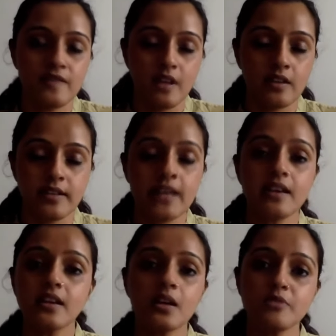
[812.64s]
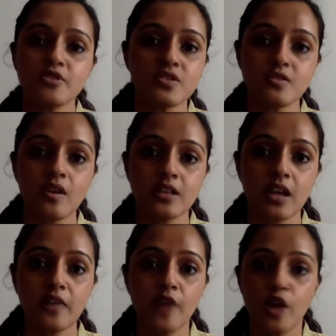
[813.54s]
and their income is just not
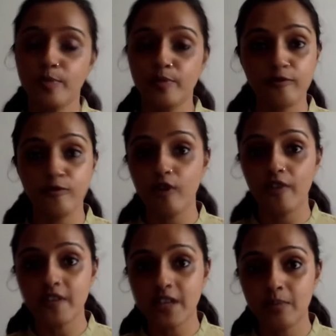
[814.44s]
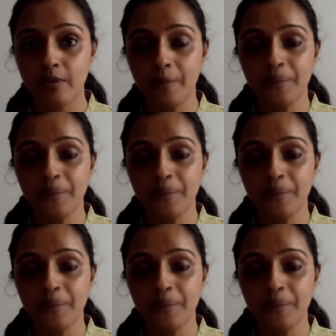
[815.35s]
enough to put food on the table.